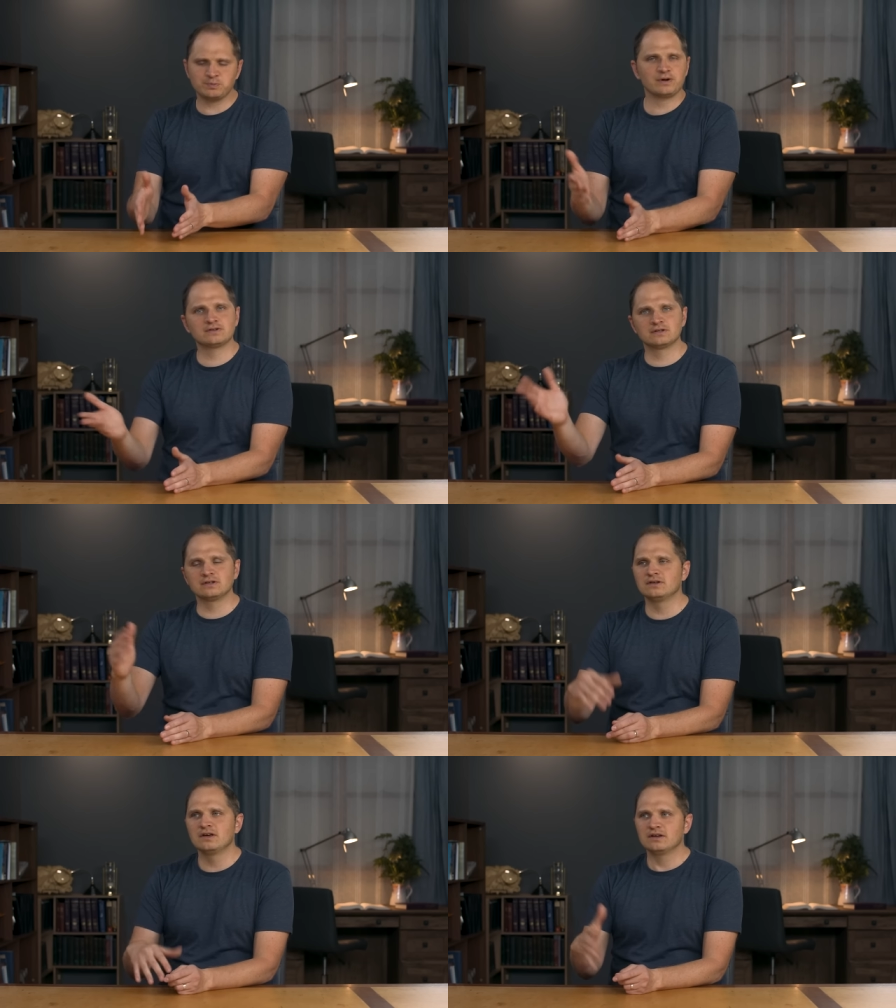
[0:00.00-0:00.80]
this
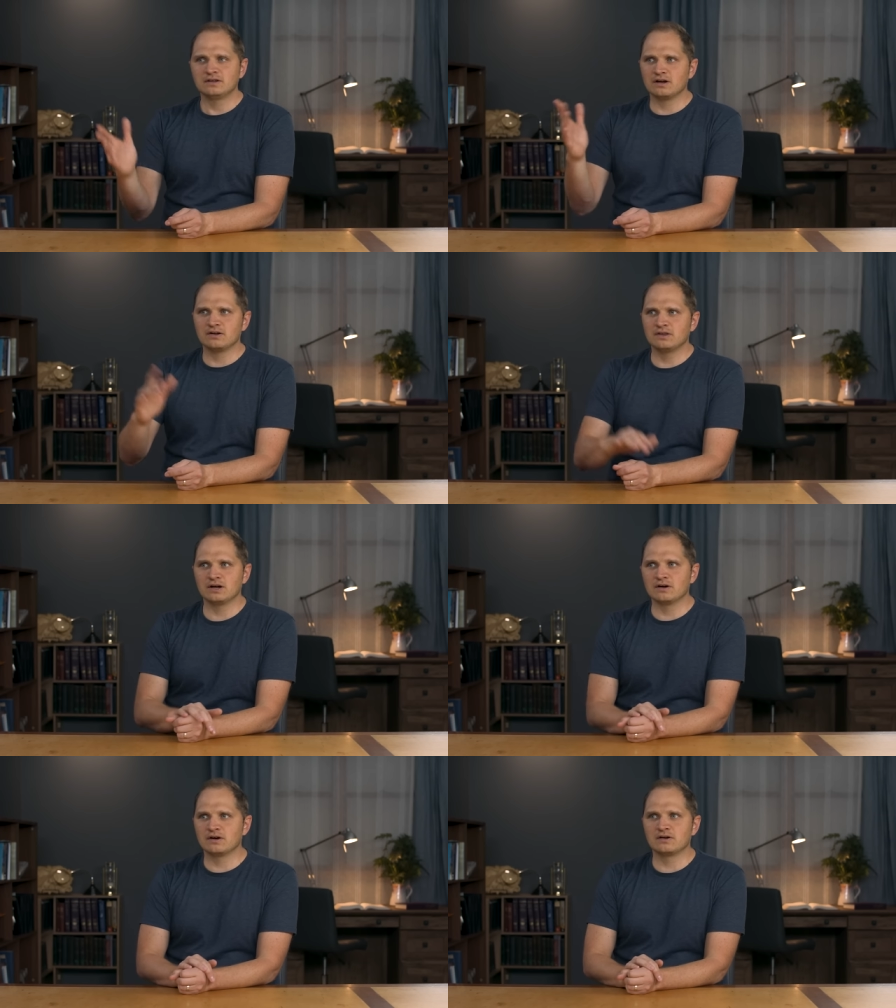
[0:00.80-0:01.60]
person they're
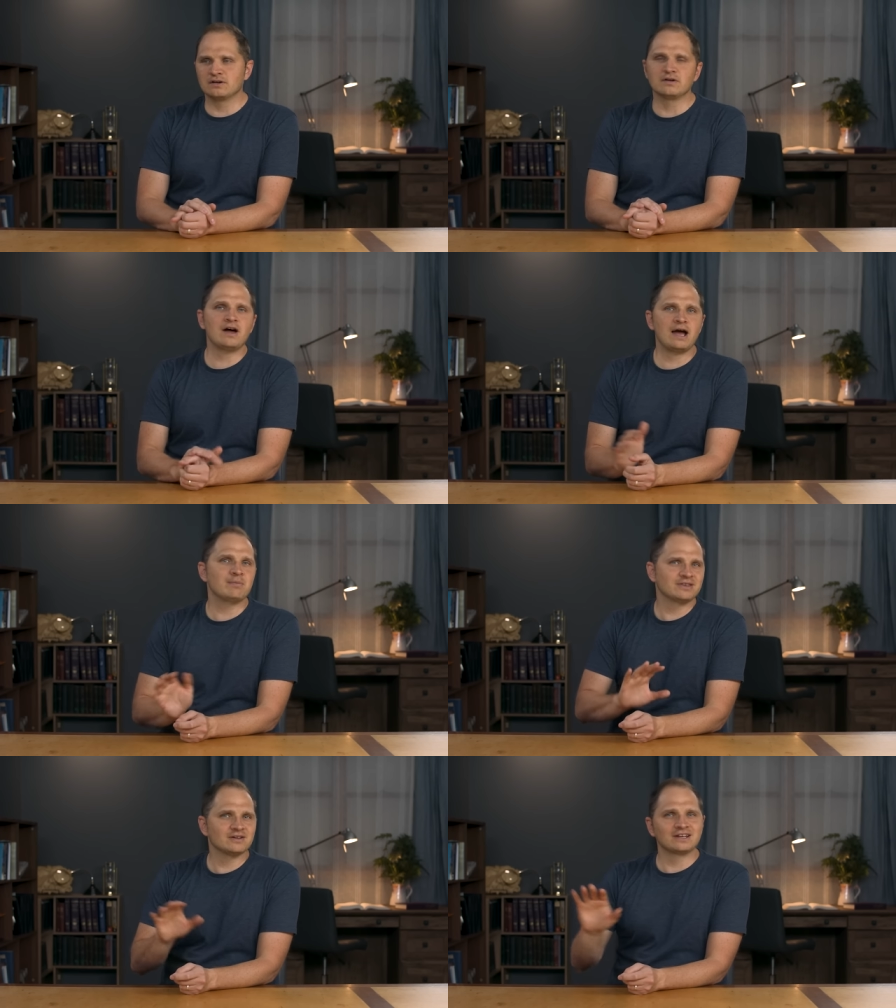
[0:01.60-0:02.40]
they're they're
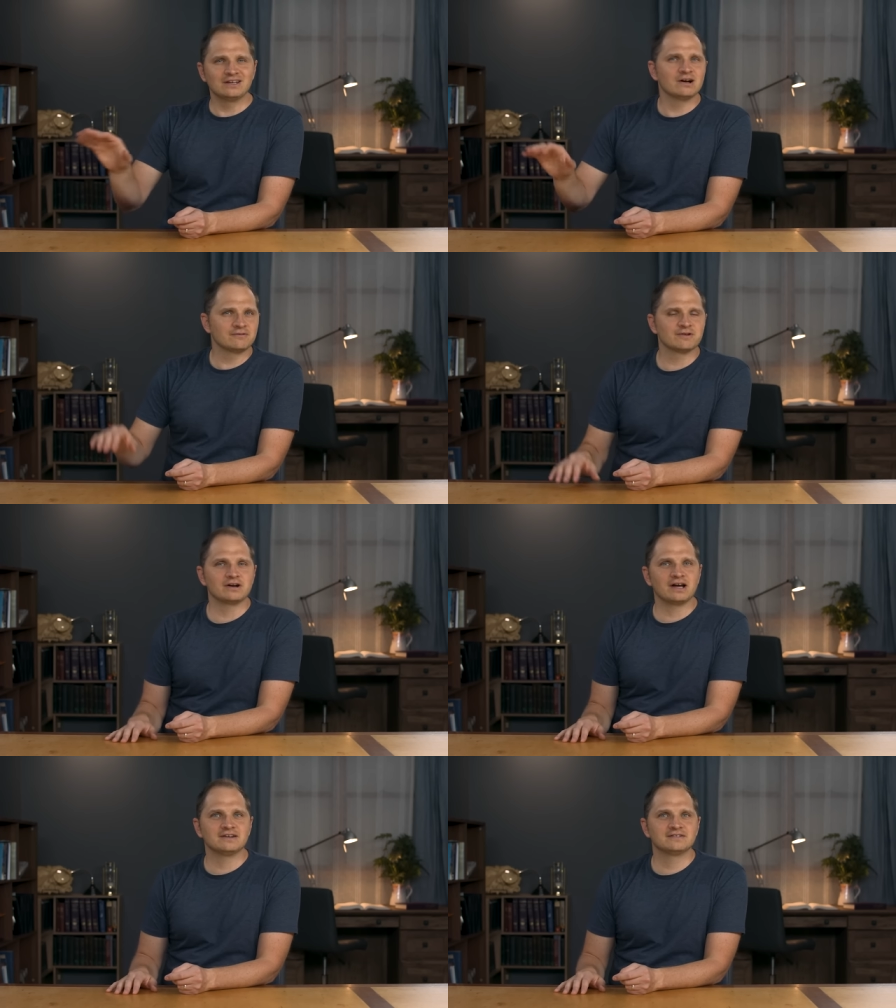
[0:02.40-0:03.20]
nine, but they're like young for
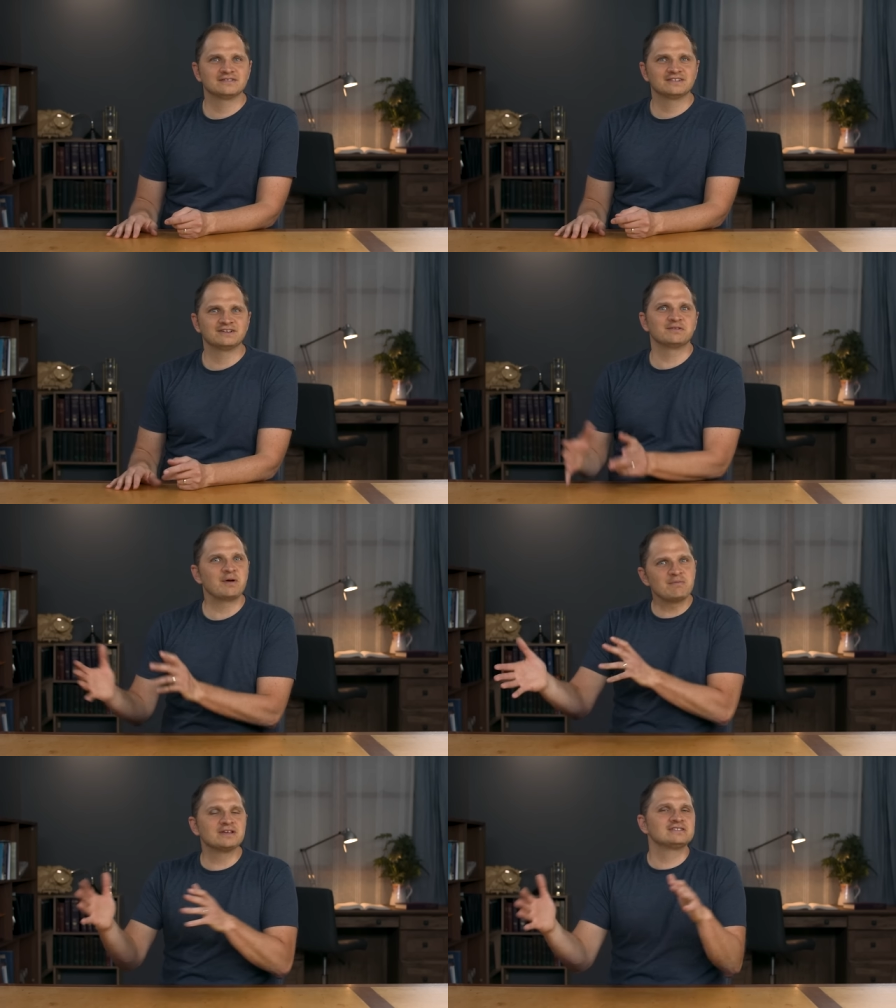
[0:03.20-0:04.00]
nine you know,
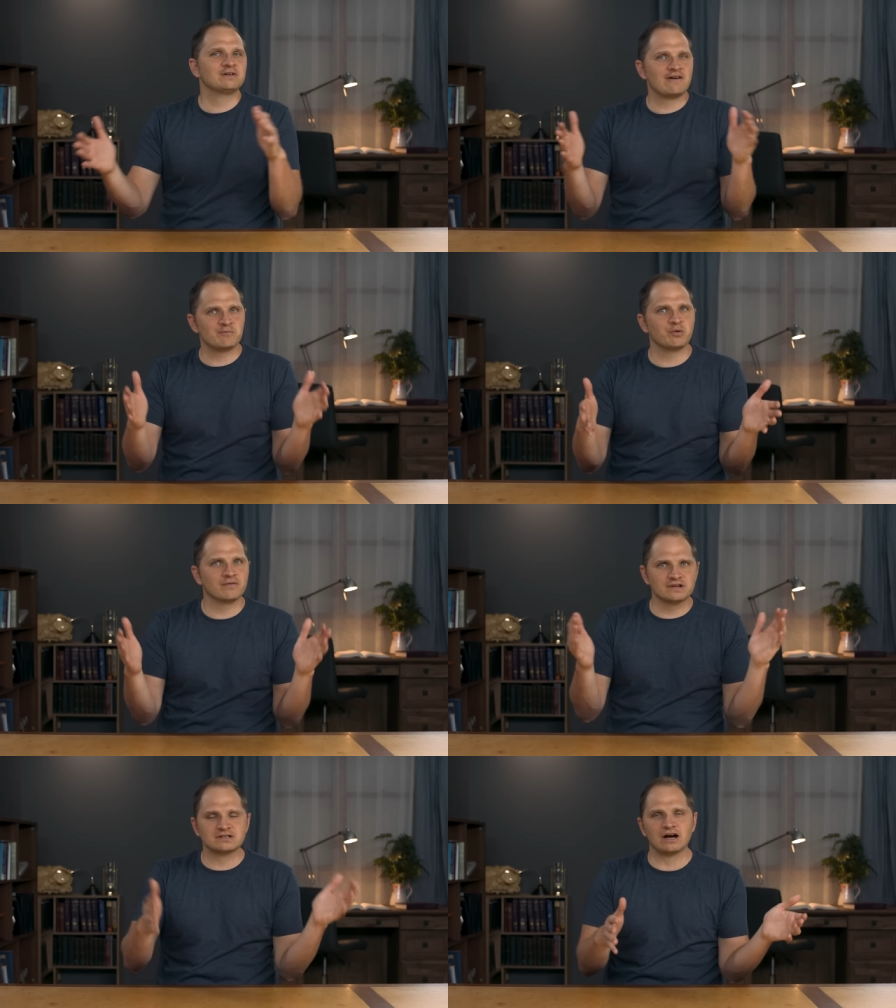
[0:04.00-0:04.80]
maybe they still have
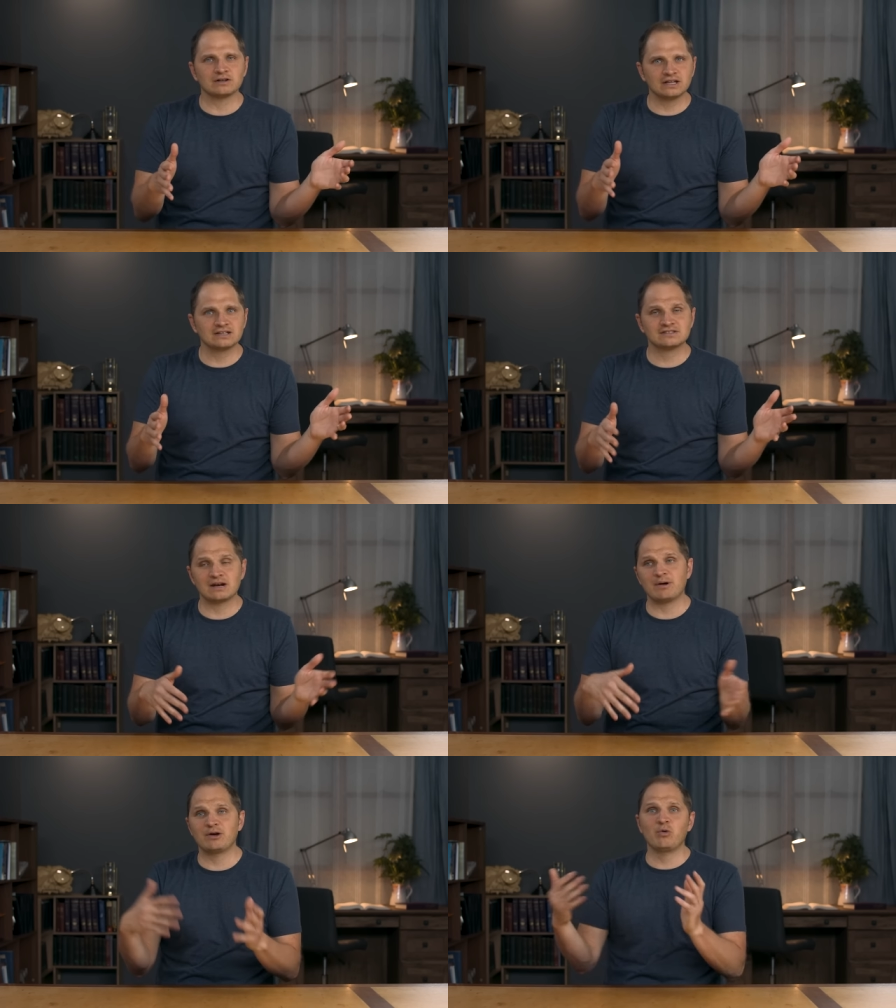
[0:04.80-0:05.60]
more of a childlike
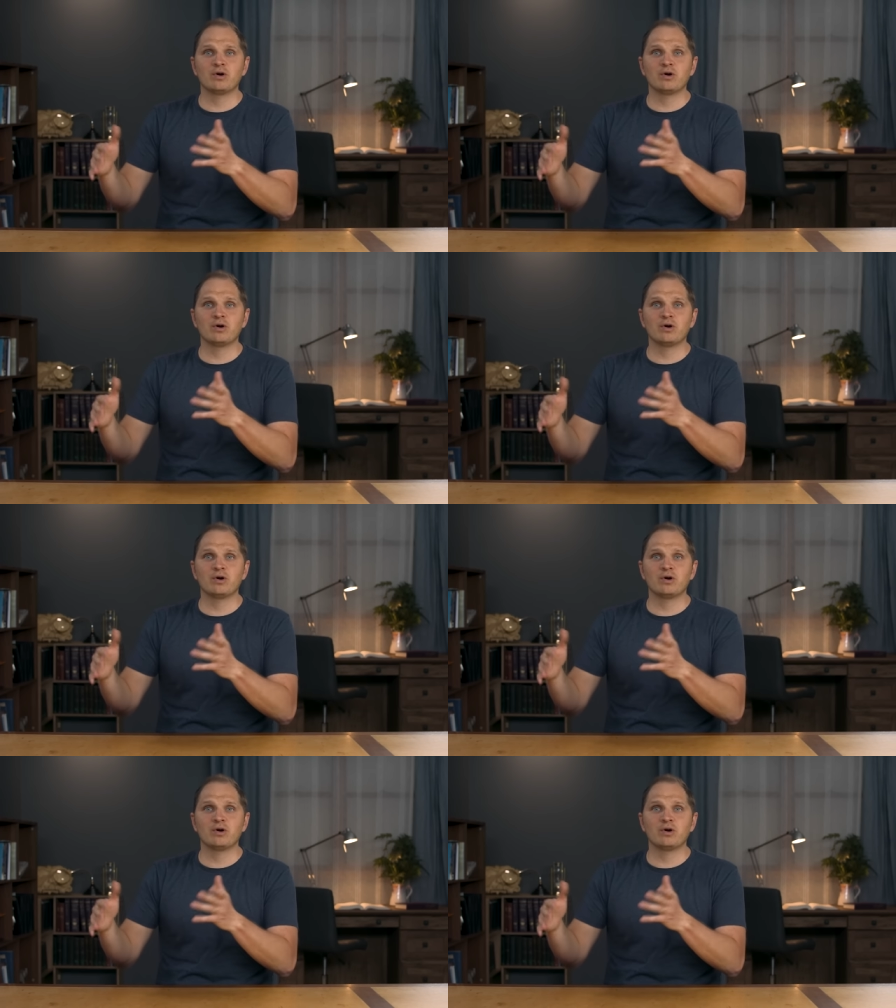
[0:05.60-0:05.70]
state of mind,